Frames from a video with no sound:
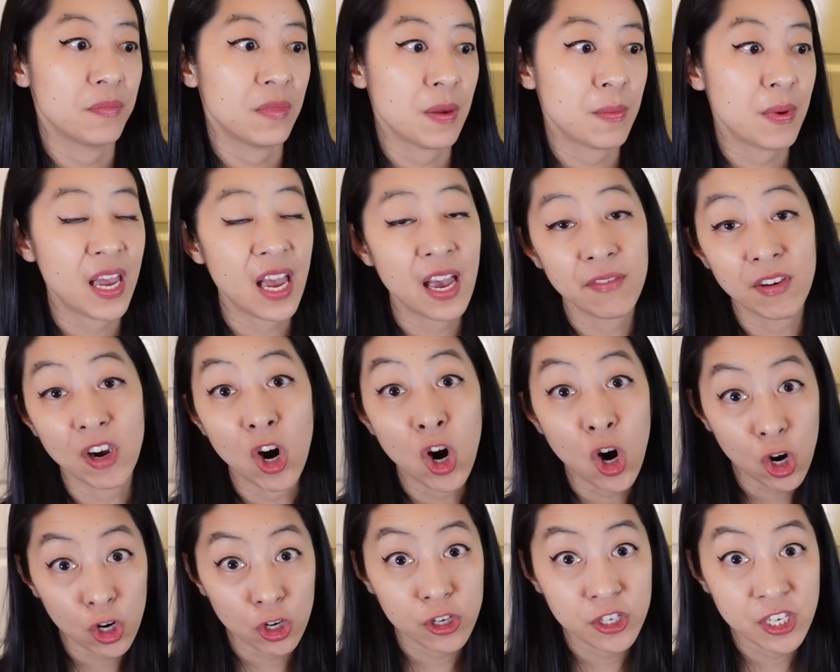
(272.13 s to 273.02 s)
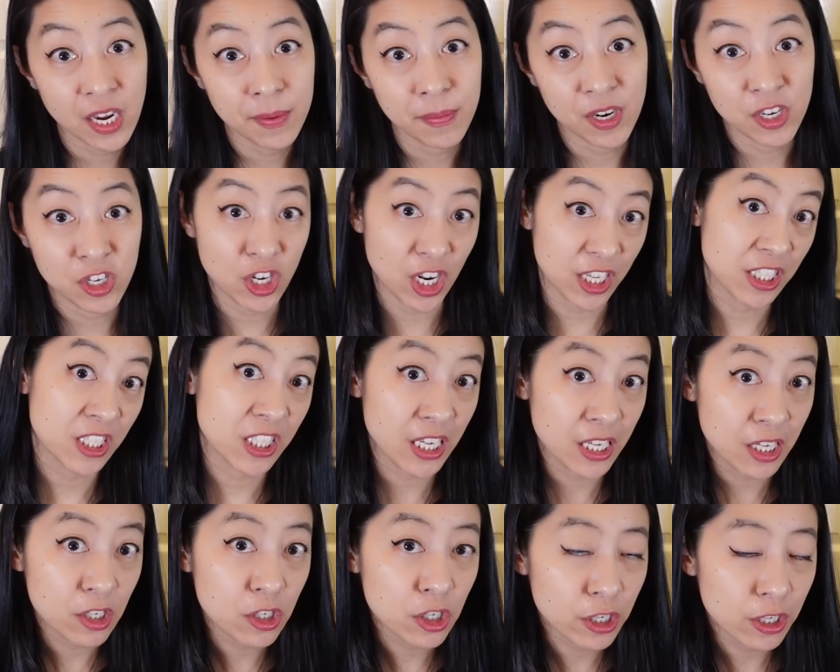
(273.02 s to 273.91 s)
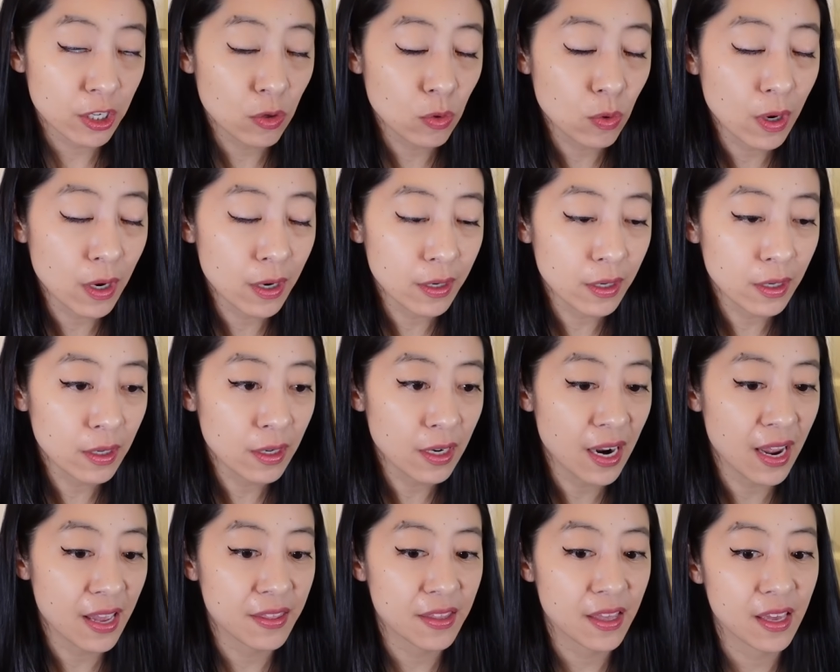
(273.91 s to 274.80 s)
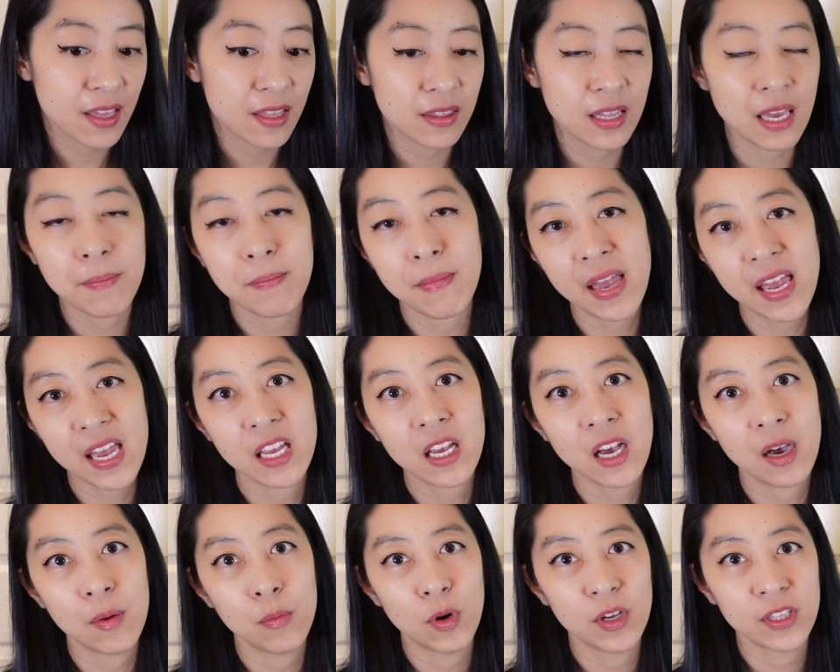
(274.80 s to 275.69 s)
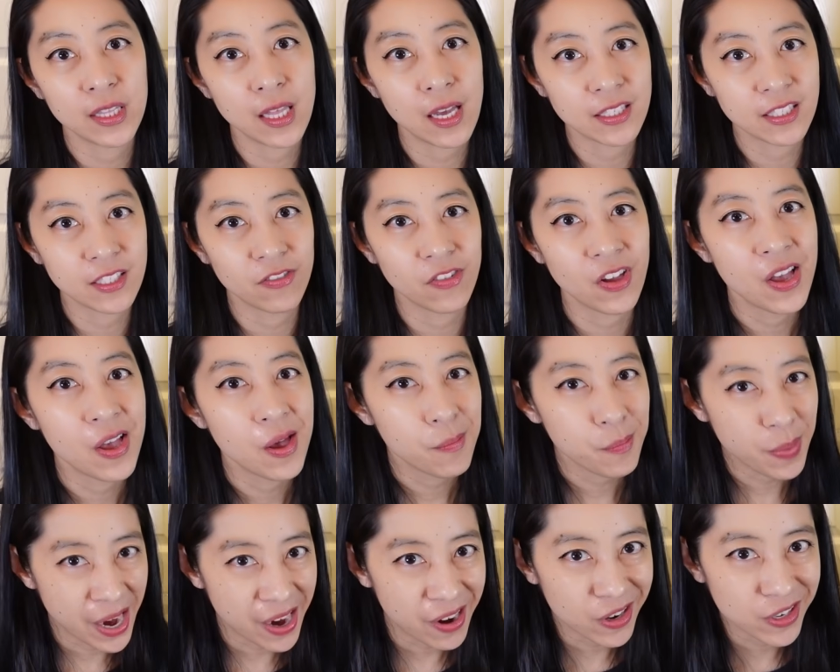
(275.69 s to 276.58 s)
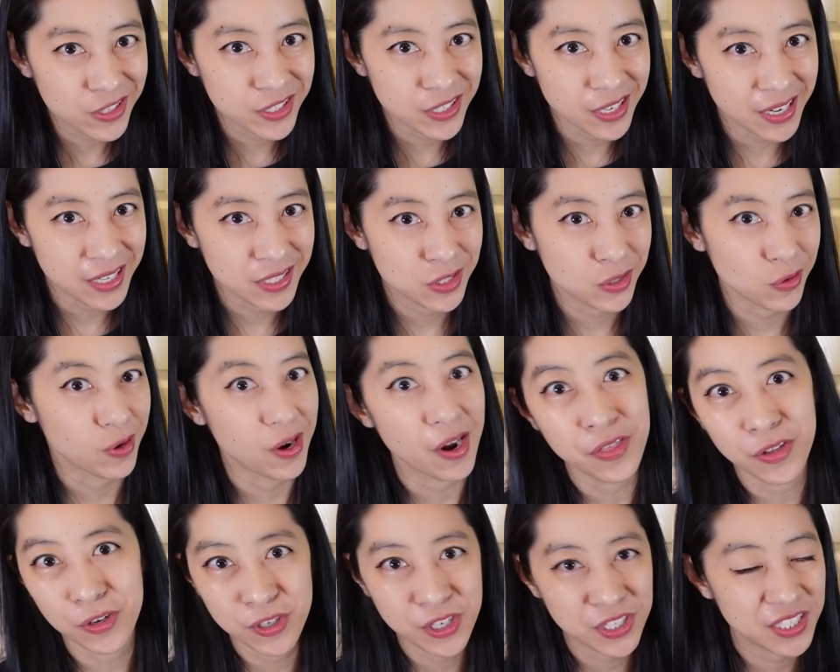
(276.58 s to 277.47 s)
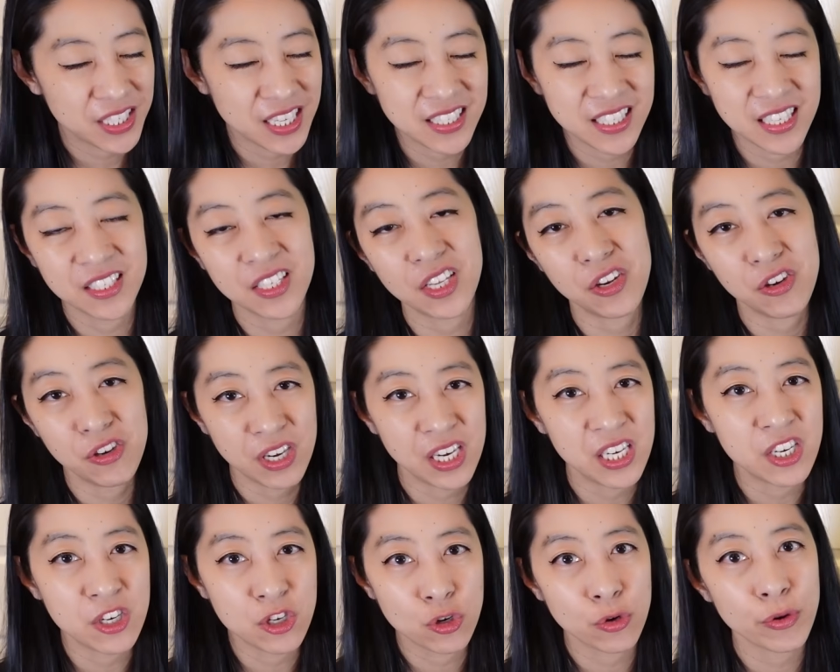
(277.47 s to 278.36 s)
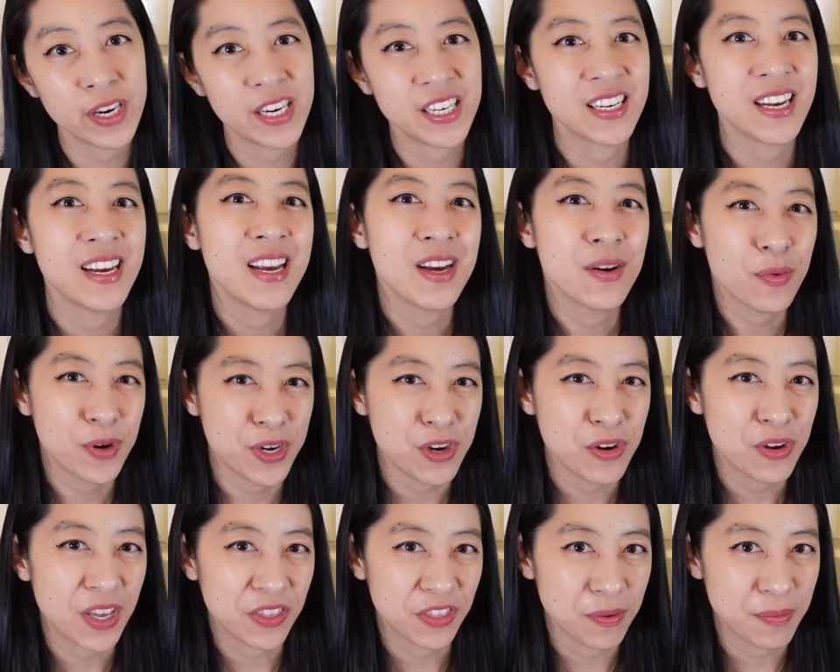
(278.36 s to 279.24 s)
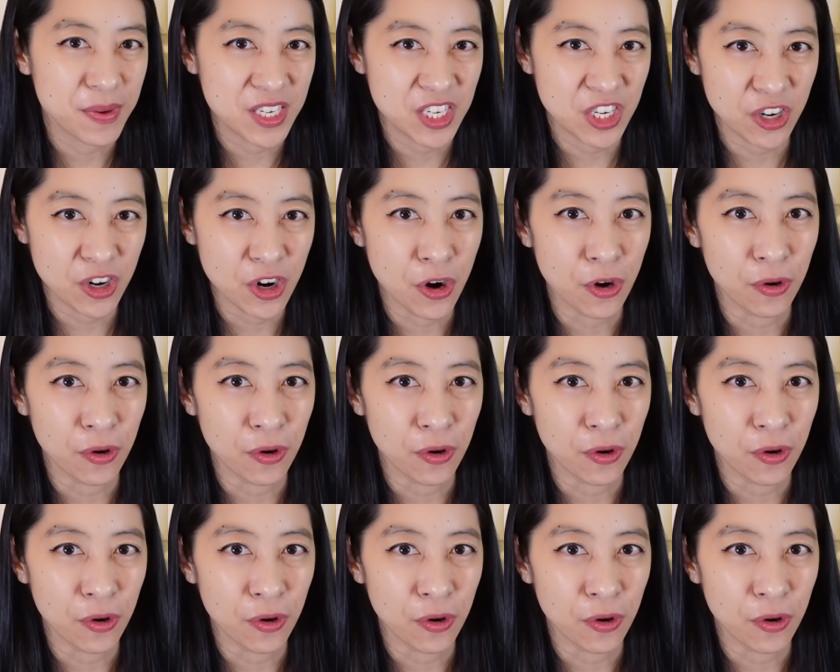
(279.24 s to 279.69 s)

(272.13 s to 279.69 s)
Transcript: they may have a harder time adjusting to your water, and then they may come with lots of parasites or other diseases that you need to treat when you get them into your